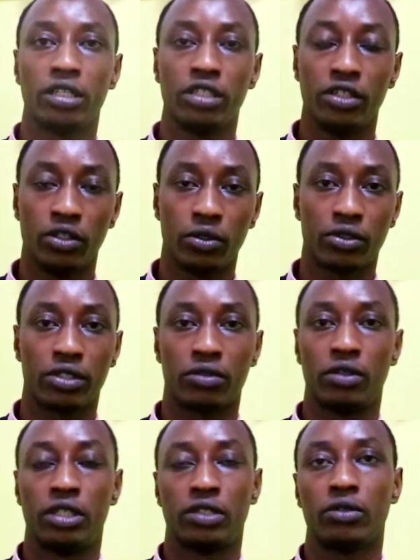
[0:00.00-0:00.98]
the news to
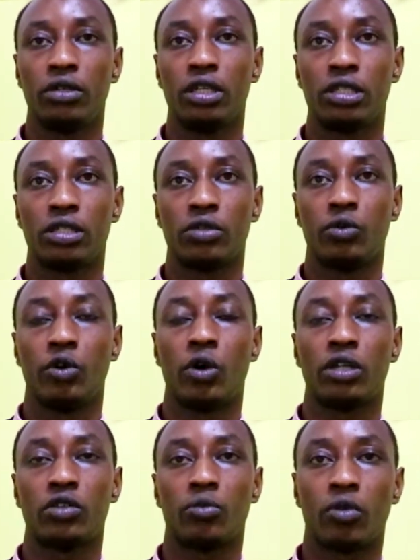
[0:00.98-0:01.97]
the students. We
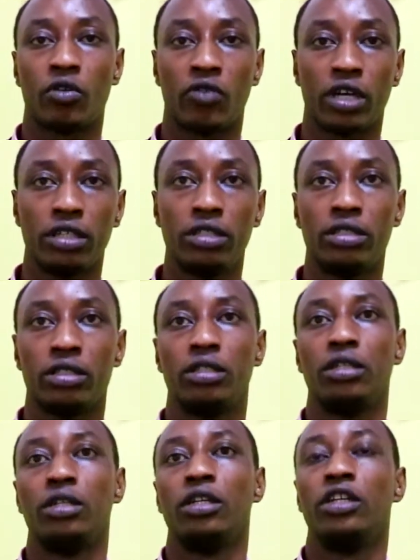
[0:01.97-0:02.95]
want to provide
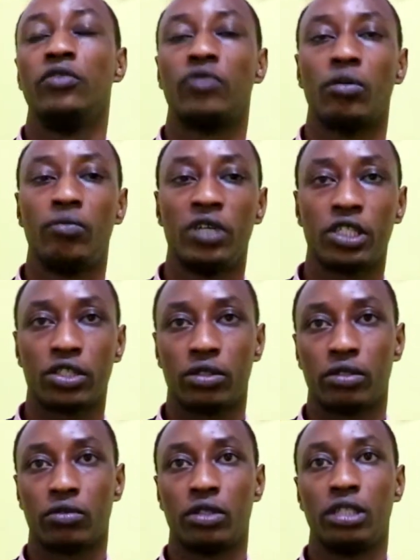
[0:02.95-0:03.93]
information
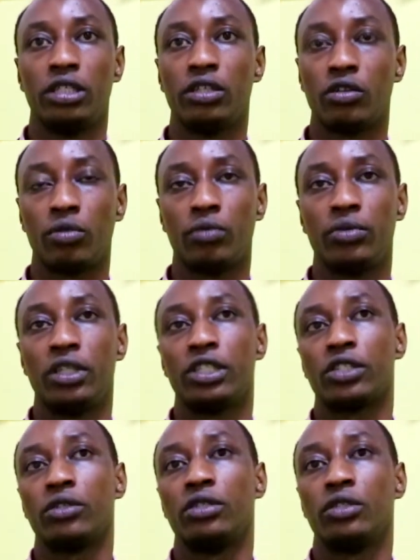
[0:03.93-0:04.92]
to the general
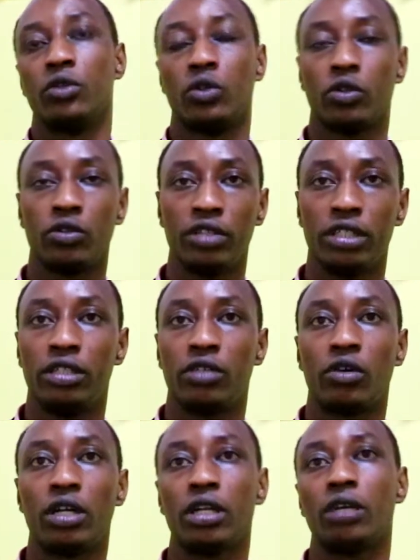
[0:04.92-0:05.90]
population, not only in
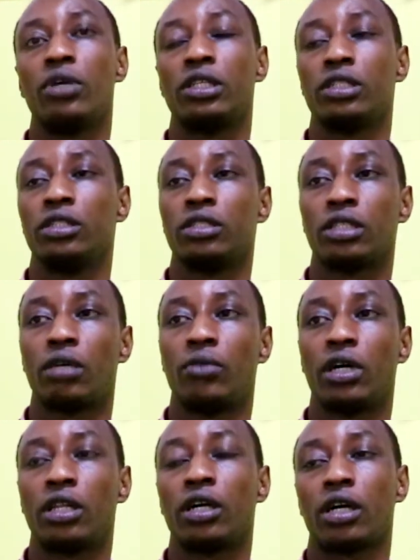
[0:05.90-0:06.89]
Rwanda but in some
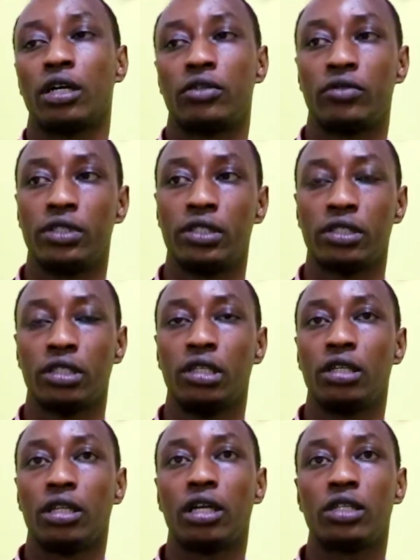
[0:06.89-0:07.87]
other countries.
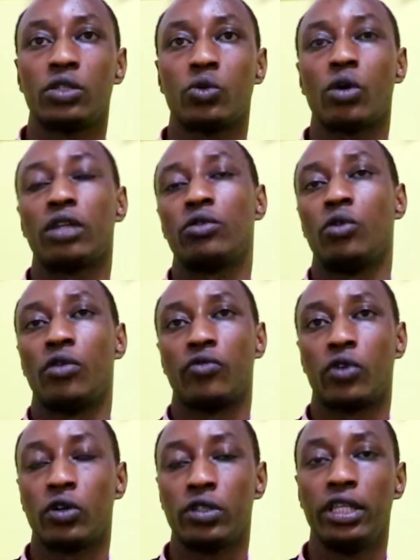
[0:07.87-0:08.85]
That is what we have
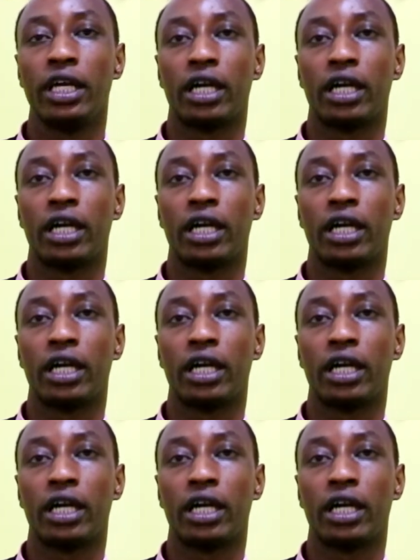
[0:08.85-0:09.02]
called the